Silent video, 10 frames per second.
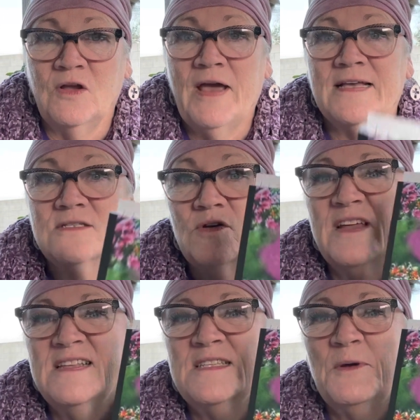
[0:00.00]
Okay, so
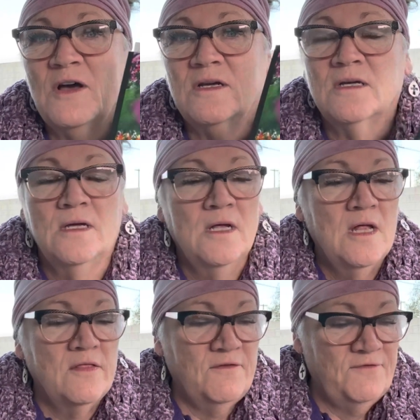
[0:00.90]
in this book,
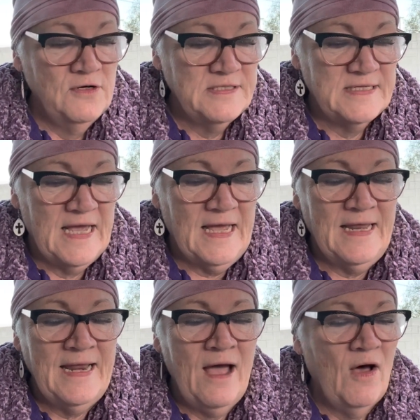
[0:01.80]
the first thing,
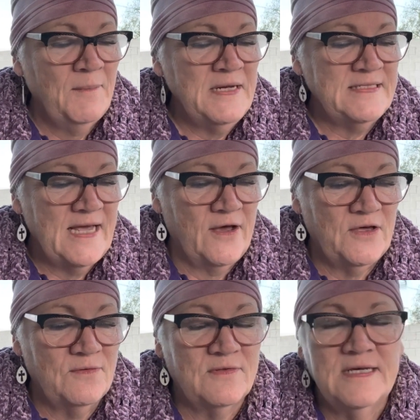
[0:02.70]
and now I'm going to tell
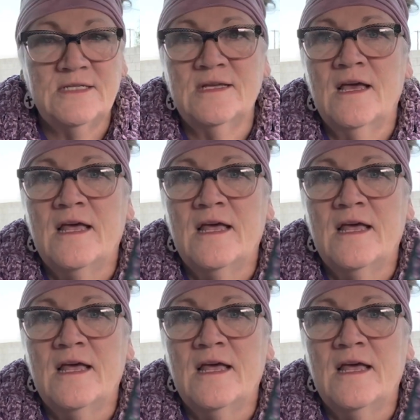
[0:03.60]
you this